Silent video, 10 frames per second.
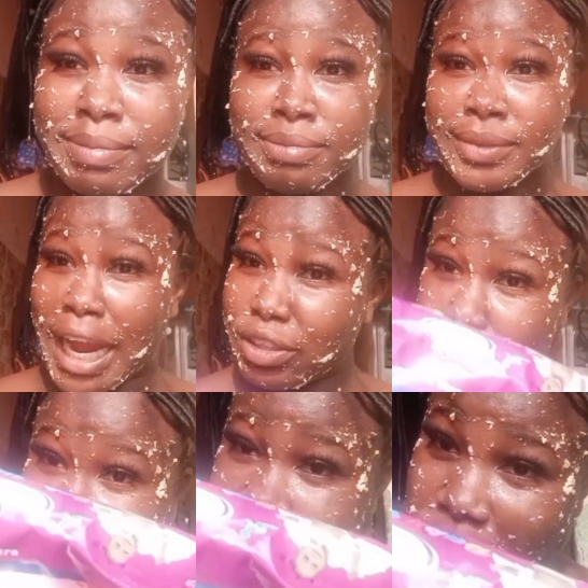I don't
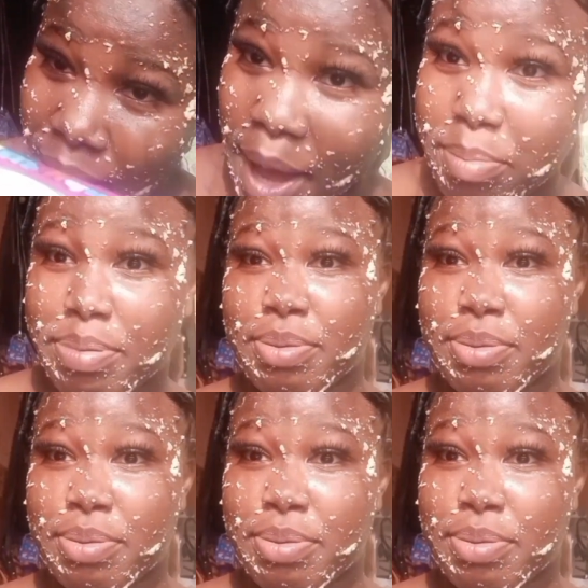know this wipe.